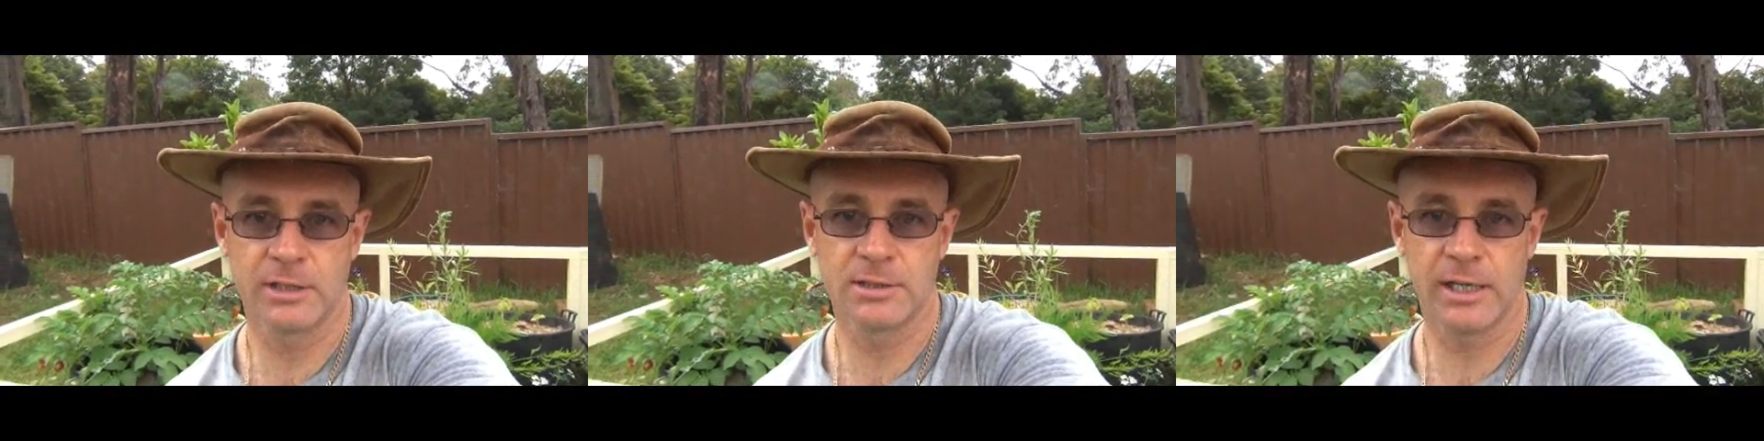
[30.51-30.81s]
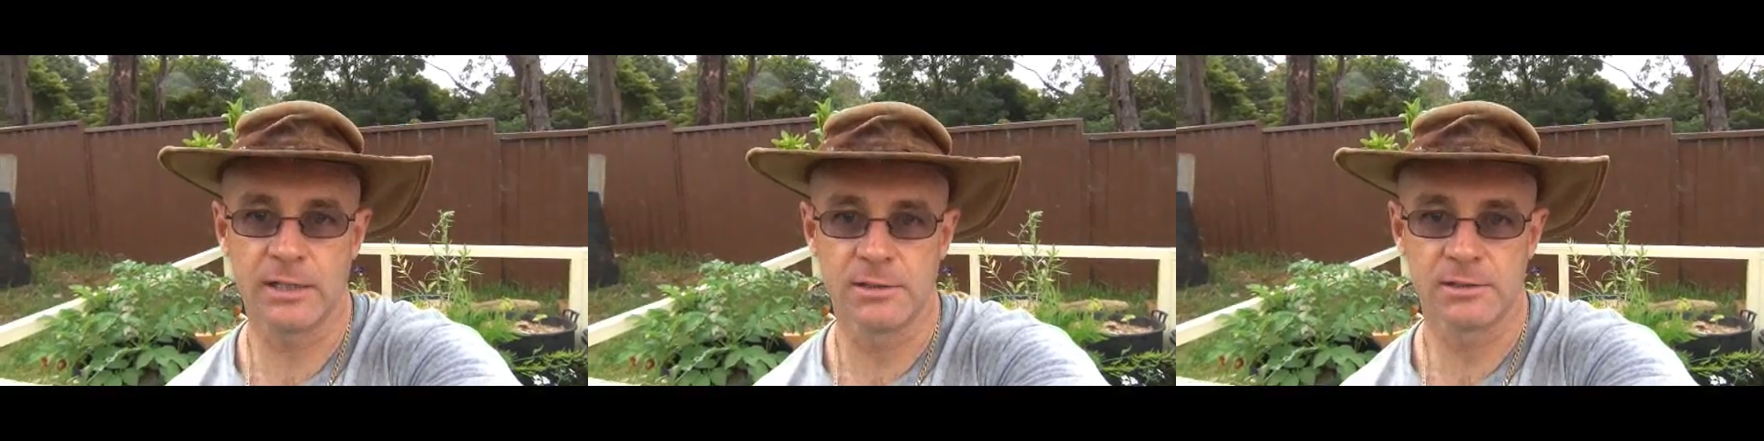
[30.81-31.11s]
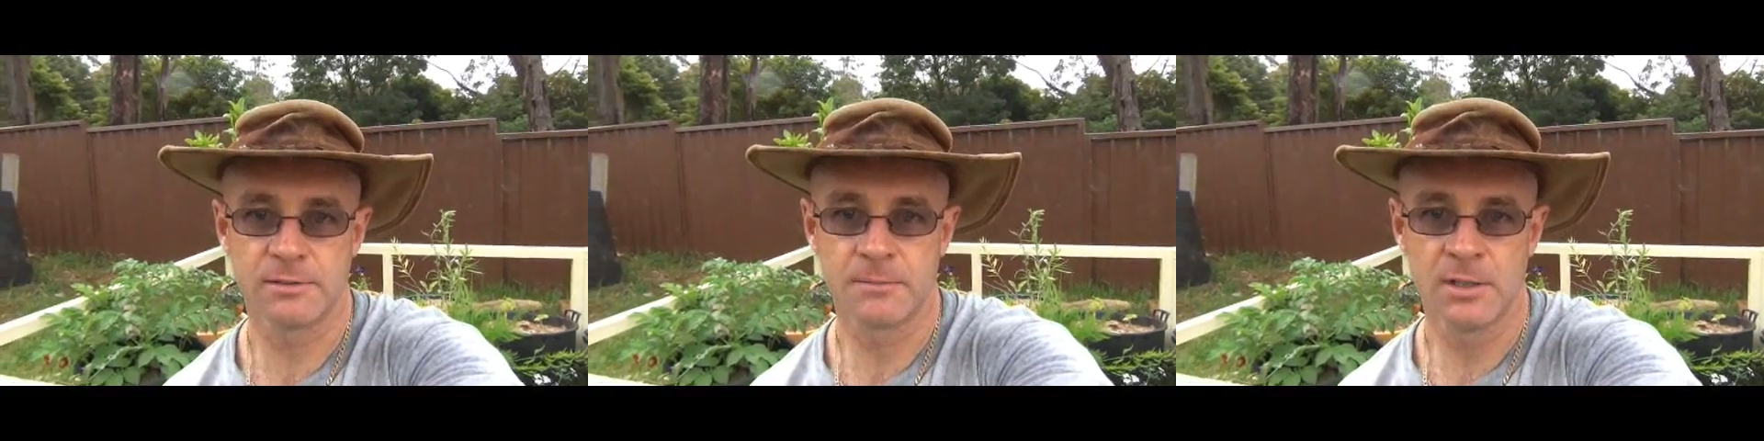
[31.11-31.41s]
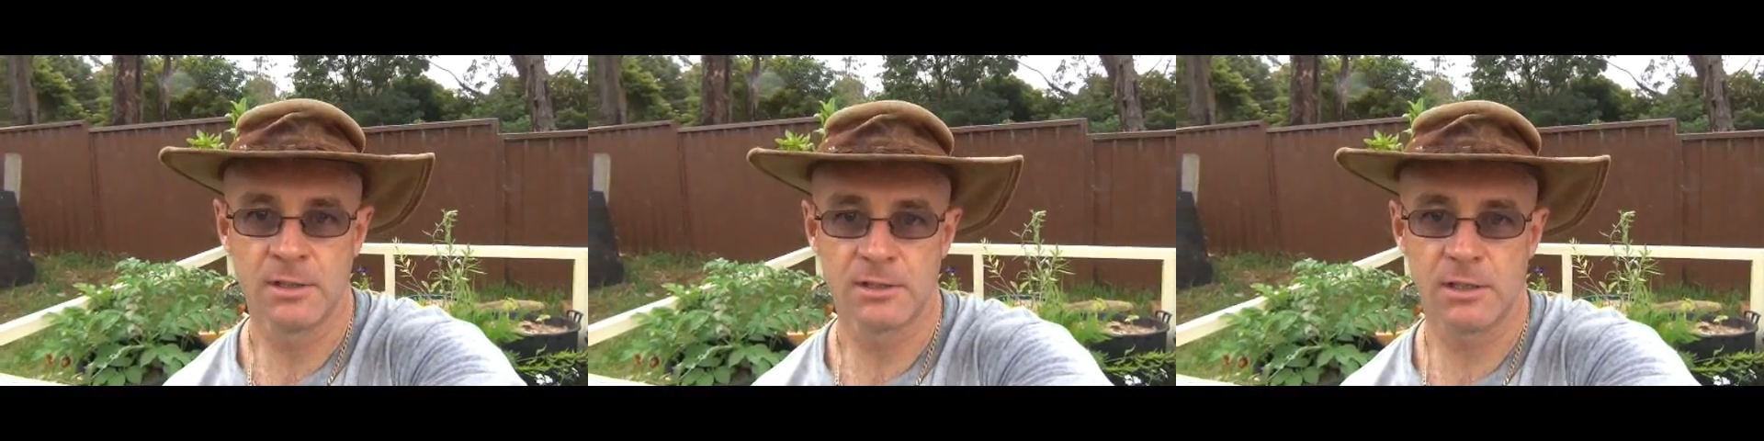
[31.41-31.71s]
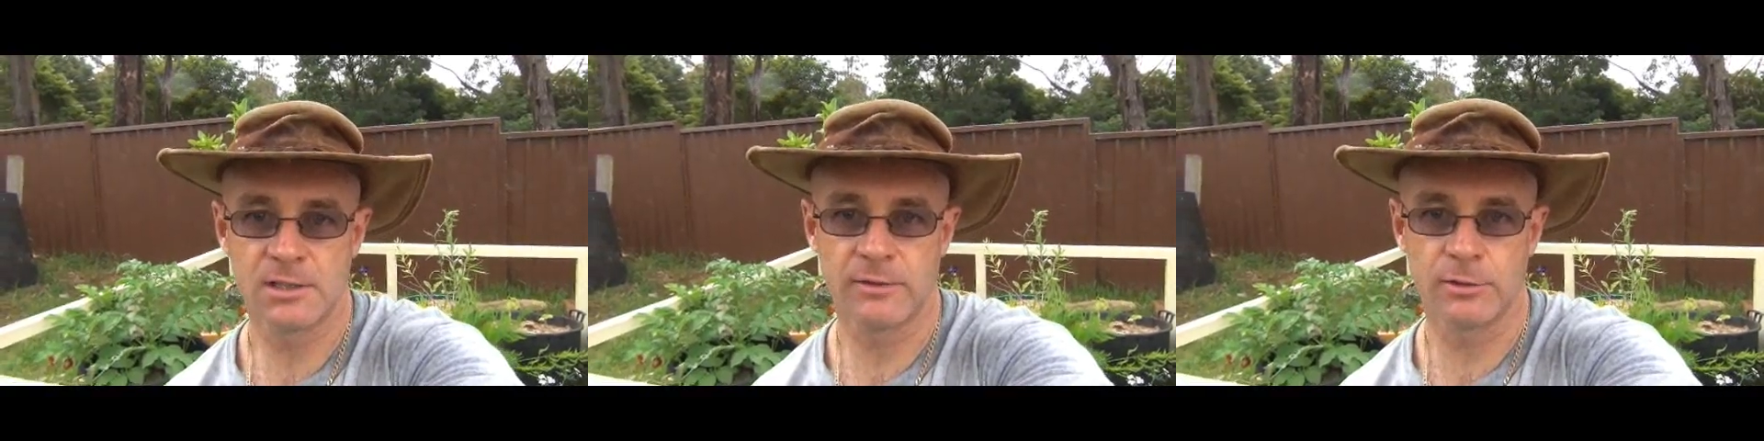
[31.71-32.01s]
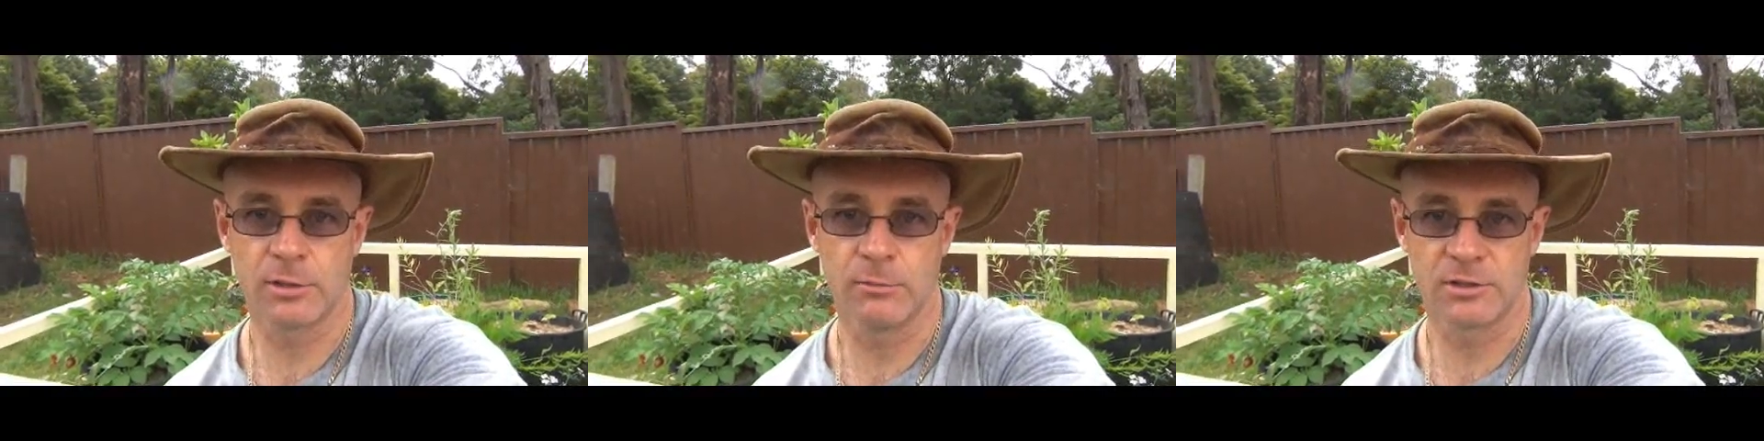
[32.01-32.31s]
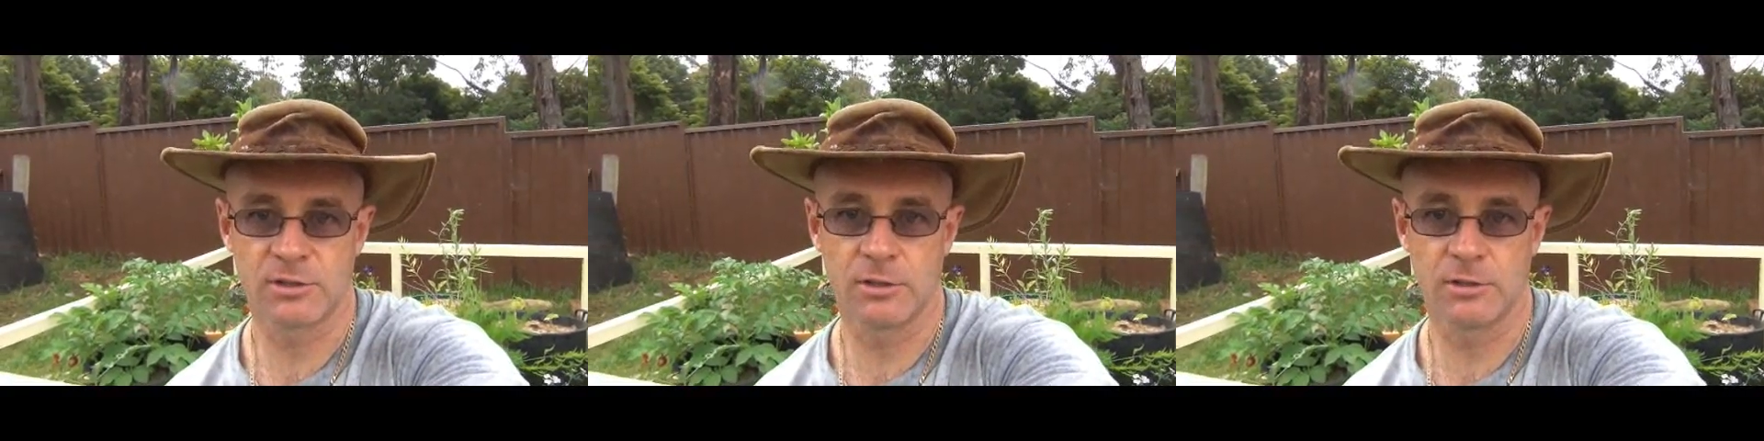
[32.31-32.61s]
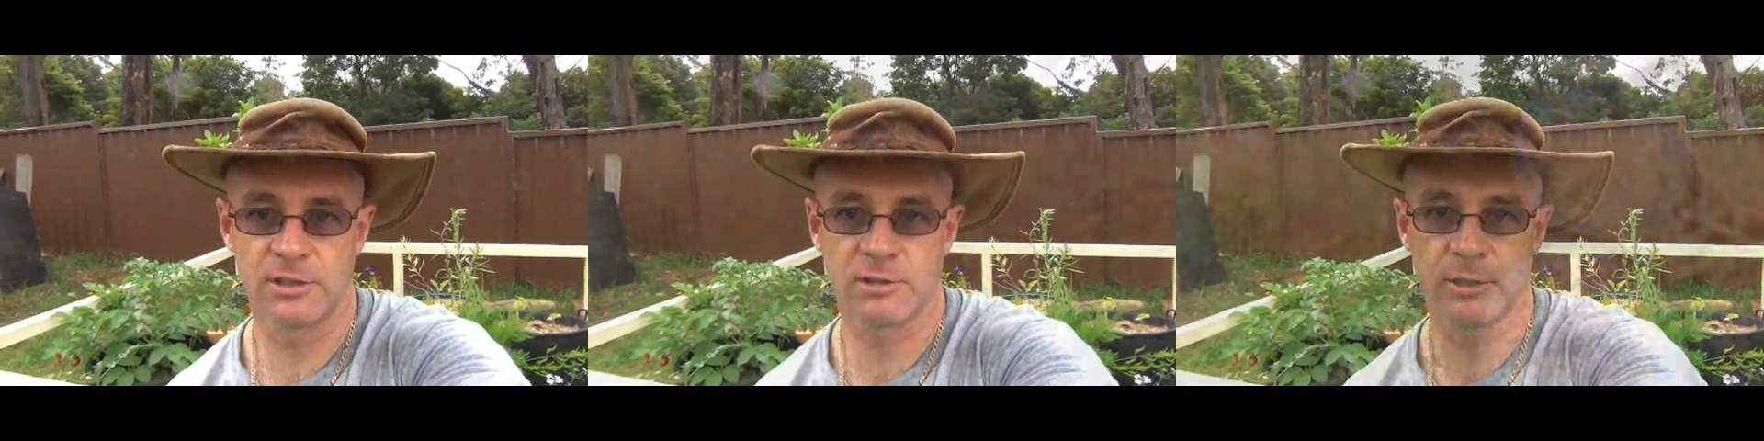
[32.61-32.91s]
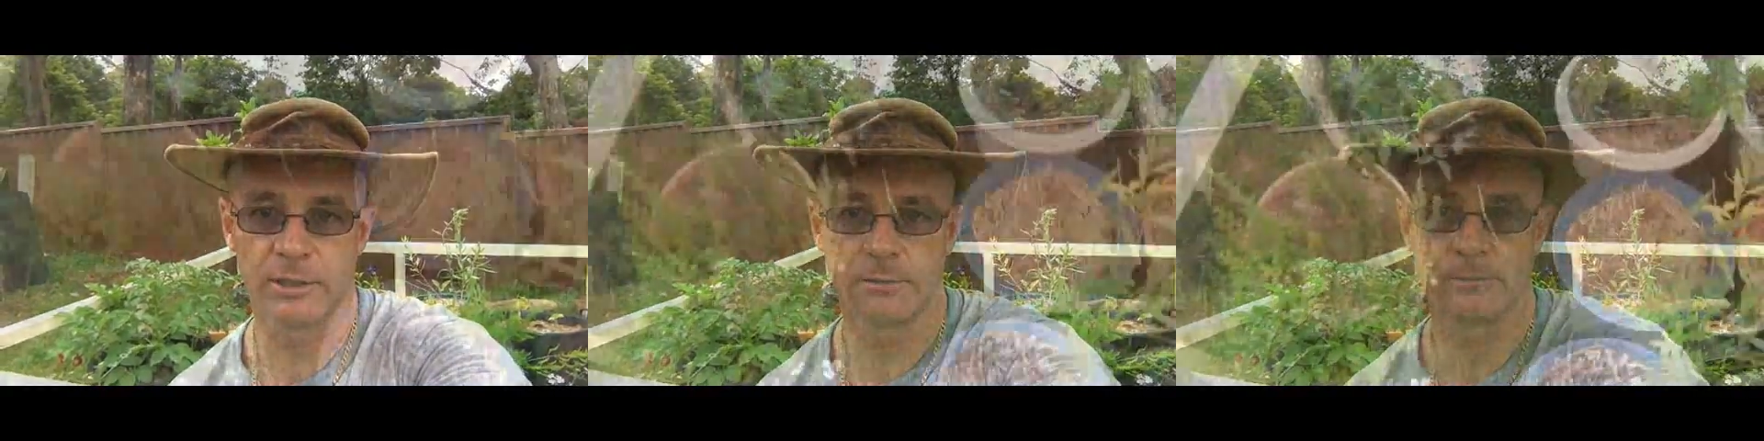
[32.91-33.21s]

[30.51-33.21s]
containers. So let's have a look at what's gone on this week.